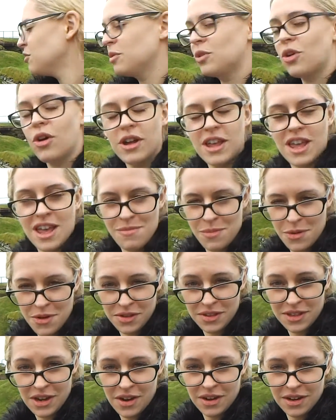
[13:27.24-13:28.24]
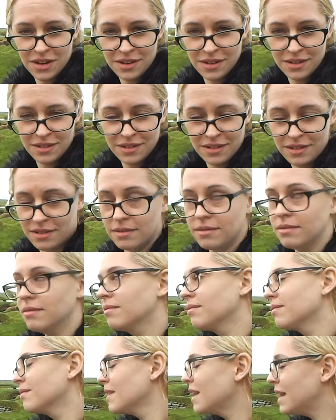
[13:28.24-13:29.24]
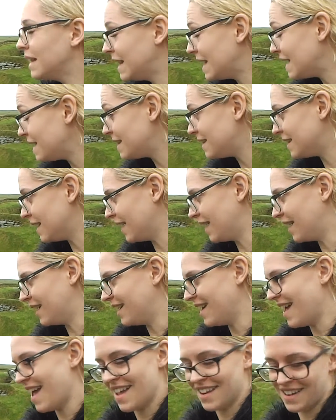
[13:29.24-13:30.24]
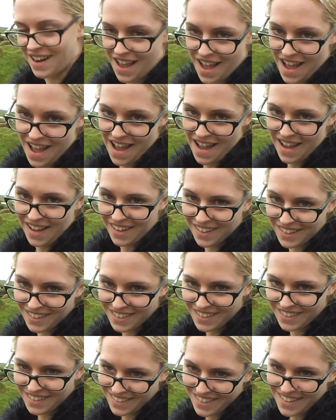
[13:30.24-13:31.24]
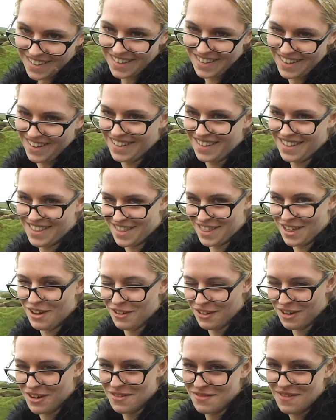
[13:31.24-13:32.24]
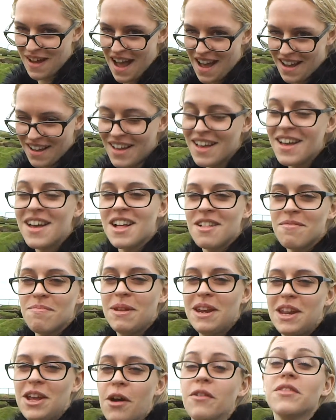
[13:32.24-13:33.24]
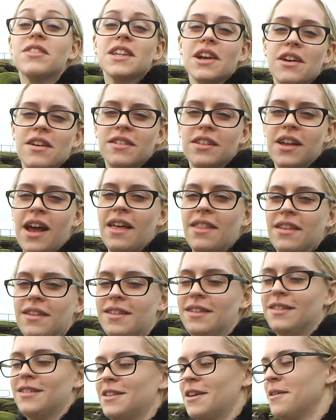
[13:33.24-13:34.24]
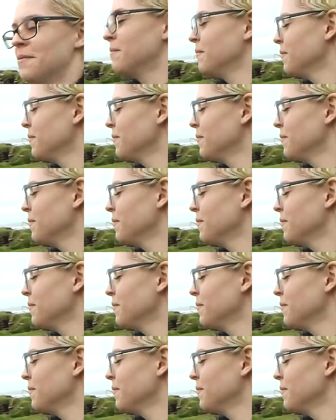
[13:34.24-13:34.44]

we got here, both Sarah and Lisa and I thought about mini golf. Sarah's our other sister.